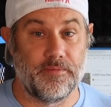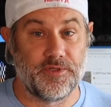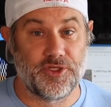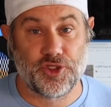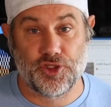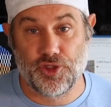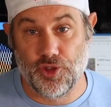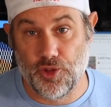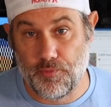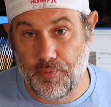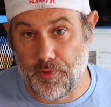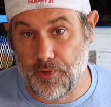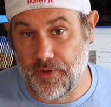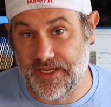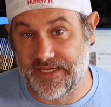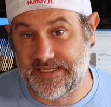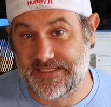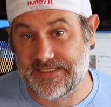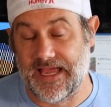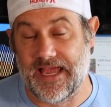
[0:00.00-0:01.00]
super
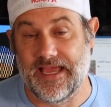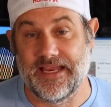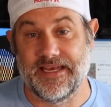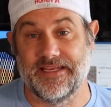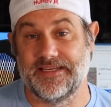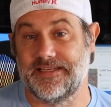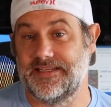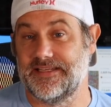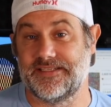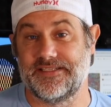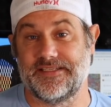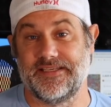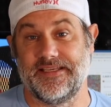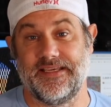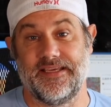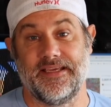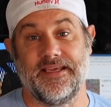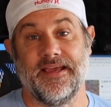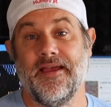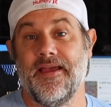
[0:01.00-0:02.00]
excited to
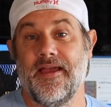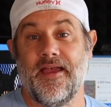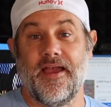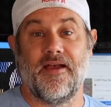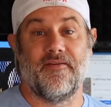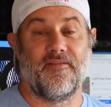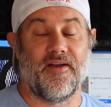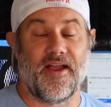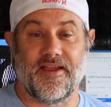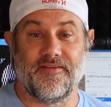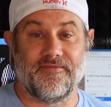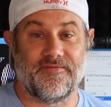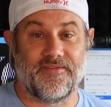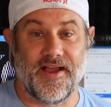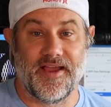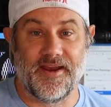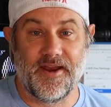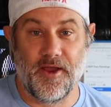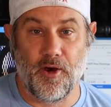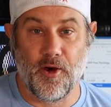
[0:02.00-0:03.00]
see if I can
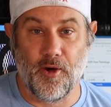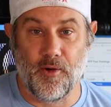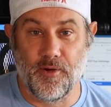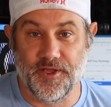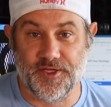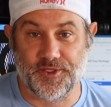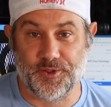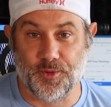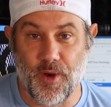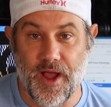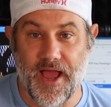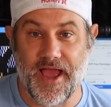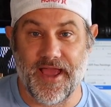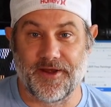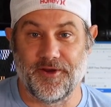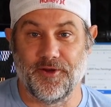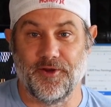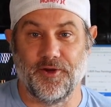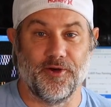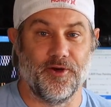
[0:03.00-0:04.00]
find a Honus
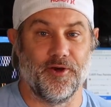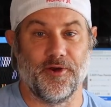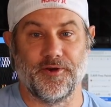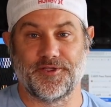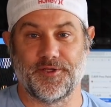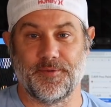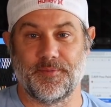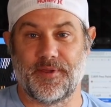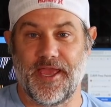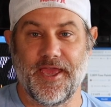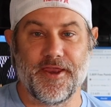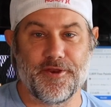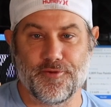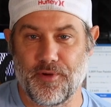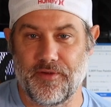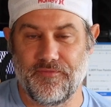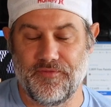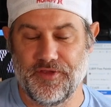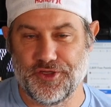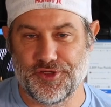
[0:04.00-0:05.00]
Wagner or some Ken
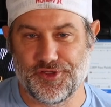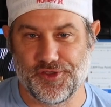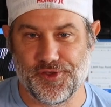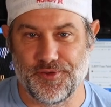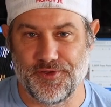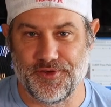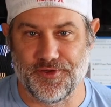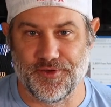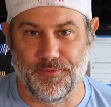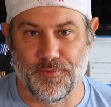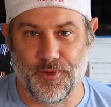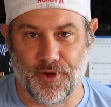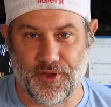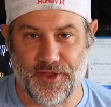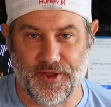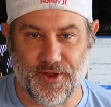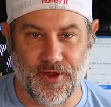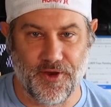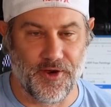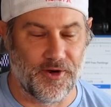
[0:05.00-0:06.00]
Griffey Jr.
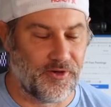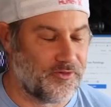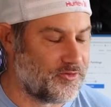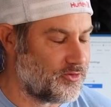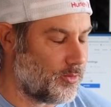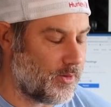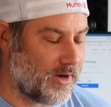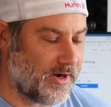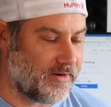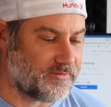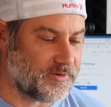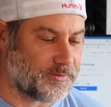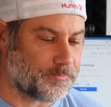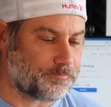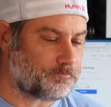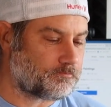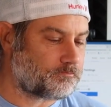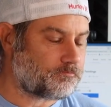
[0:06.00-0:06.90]
rookie cards or whatever.